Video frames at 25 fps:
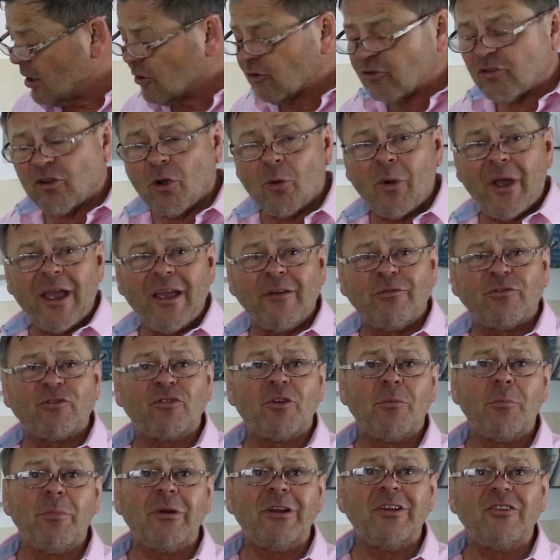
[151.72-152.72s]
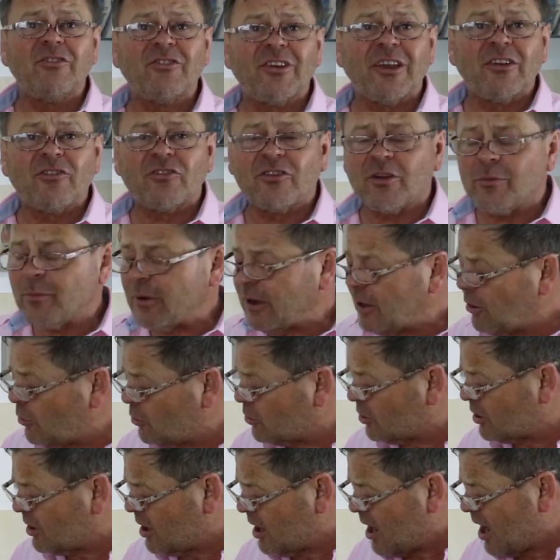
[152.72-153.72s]
So if somebody says to me,
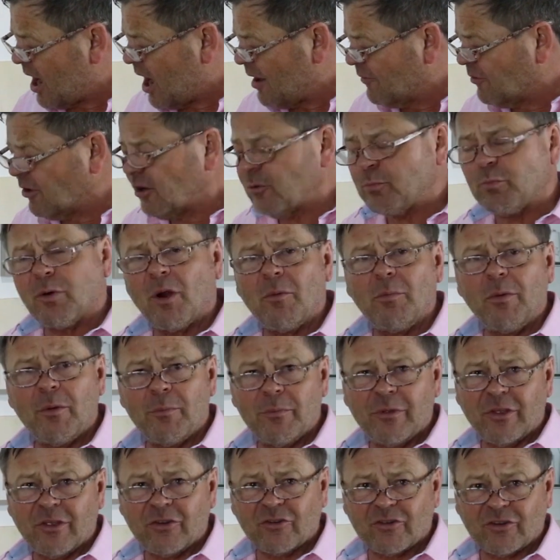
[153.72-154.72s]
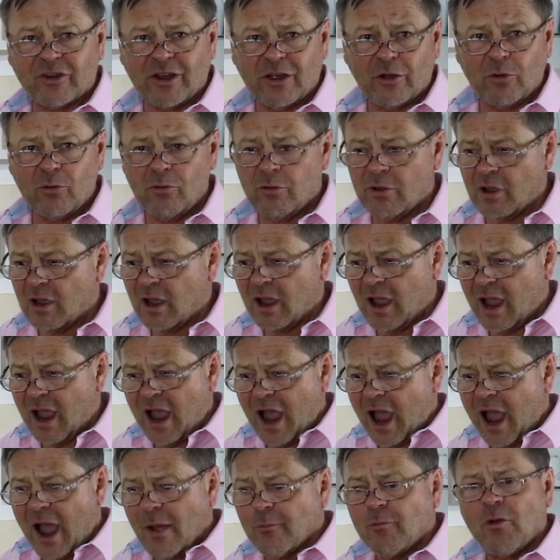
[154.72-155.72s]
look, I've got a problem with the still,
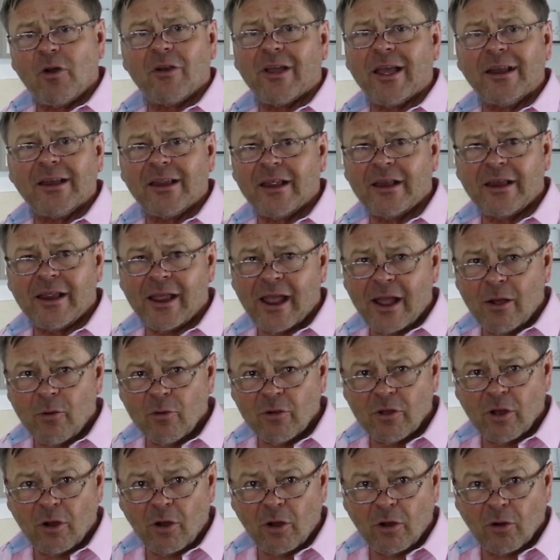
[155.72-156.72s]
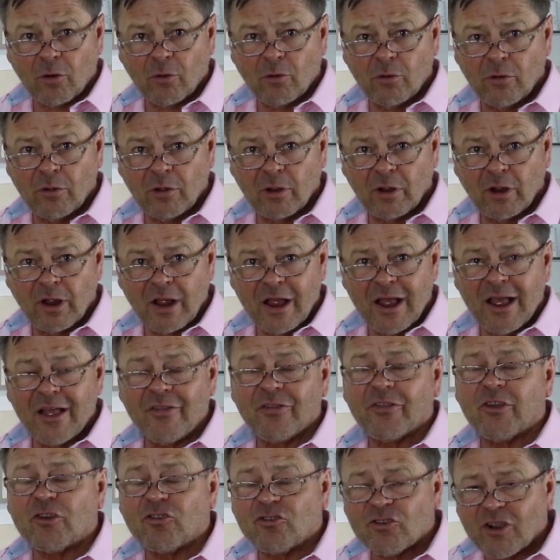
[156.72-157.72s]
I'm not getting any alcohol,
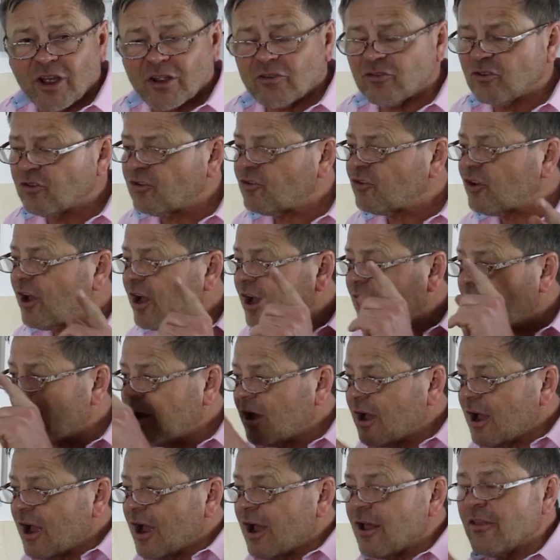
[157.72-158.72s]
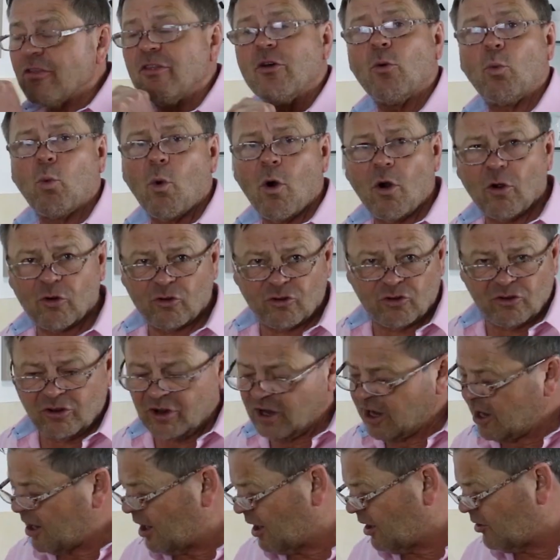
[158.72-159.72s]
the chances are the wash
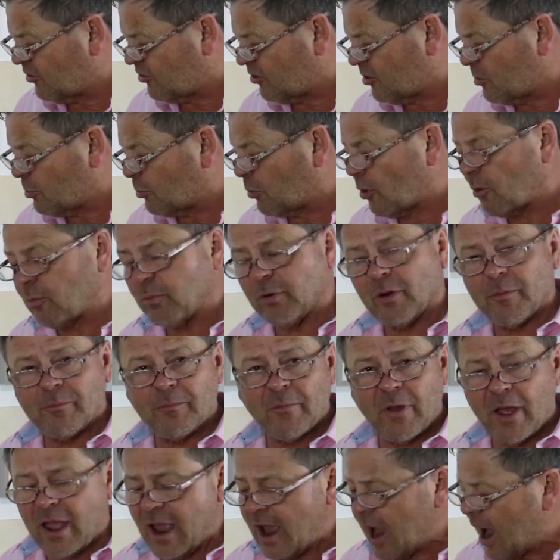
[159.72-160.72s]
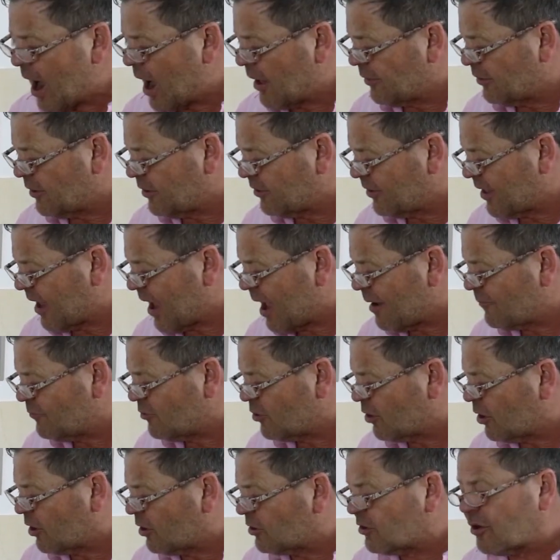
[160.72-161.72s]
is the problem, and that they
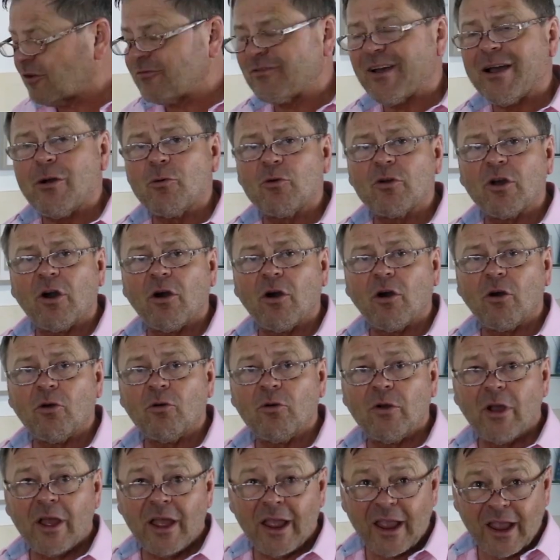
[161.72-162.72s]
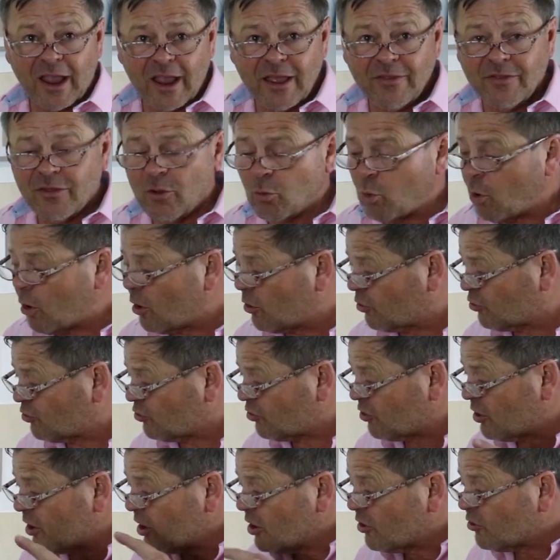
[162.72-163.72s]
haven't got enough alcohol in the
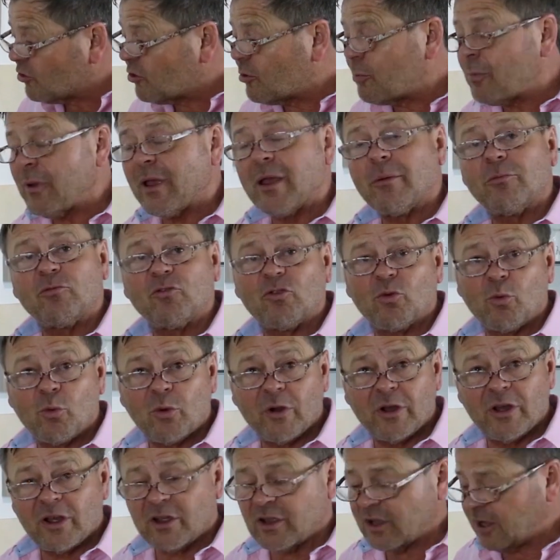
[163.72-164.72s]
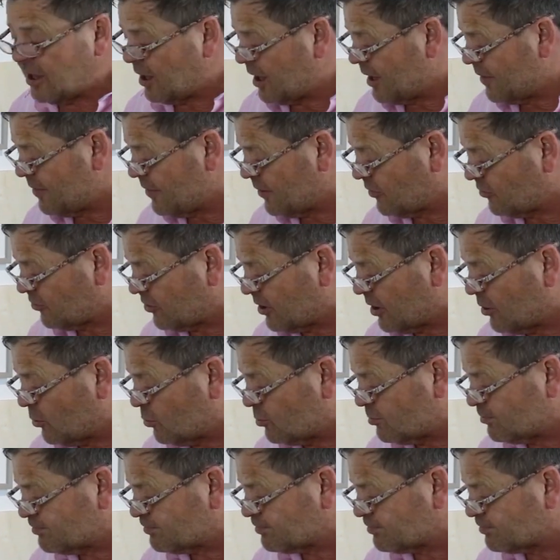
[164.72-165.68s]
wash to be able to work in the still.